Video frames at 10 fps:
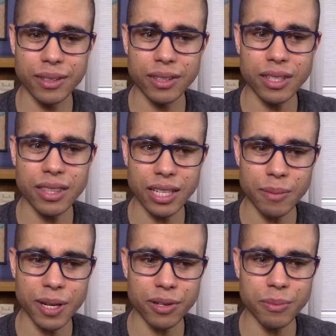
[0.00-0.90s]
The thing
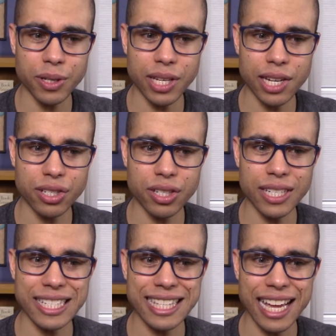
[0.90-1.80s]
about communication
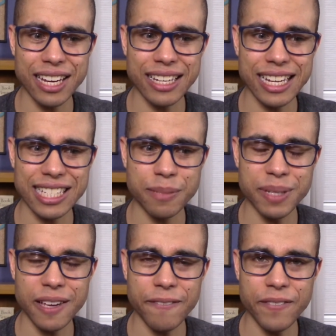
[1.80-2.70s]
is that it has to be
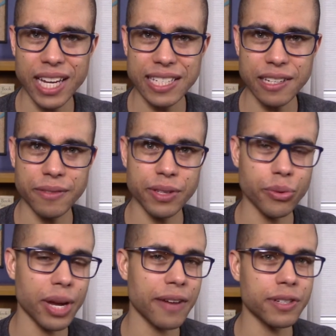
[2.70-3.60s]
effective. You
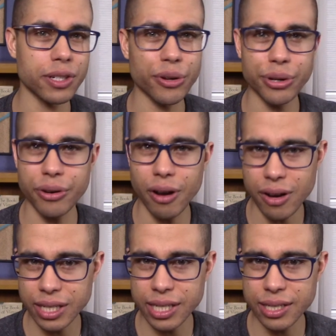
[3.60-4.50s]
have to know your
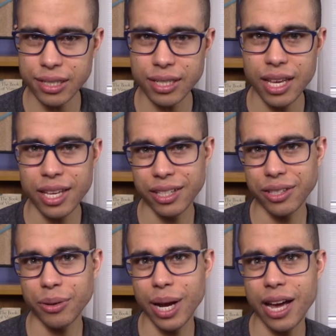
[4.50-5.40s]
audience.
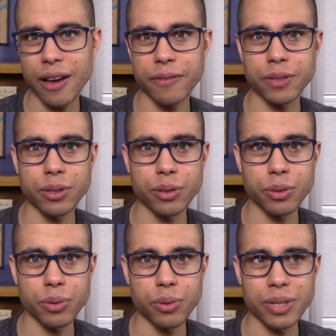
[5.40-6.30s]
You have
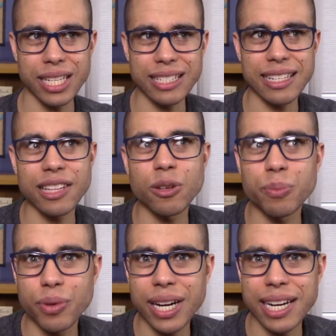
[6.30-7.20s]
to get inside their
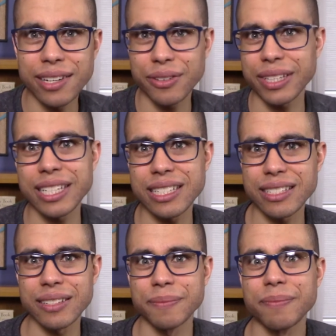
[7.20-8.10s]
brain, or at
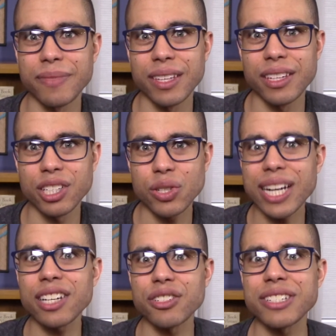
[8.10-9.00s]
least try
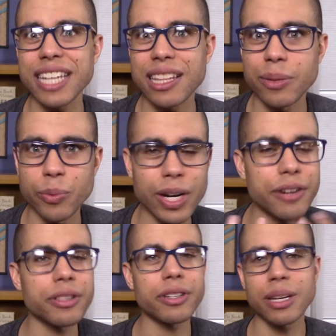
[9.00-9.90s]
to understand them,
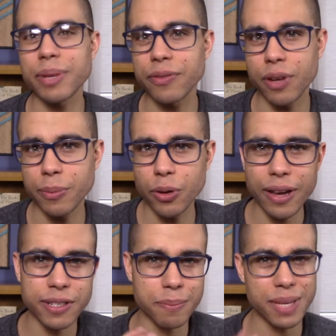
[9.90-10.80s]
where they're coming from. You
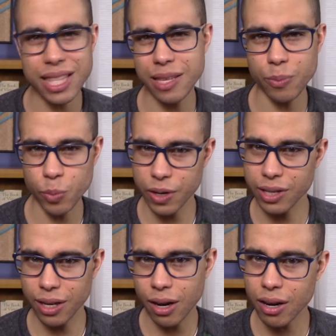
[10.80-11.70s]
have to meet them where
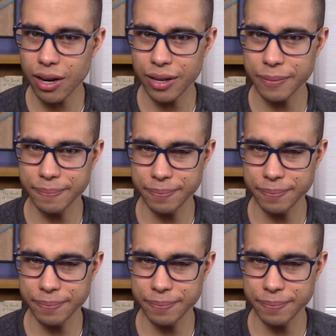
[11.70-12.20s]
they are.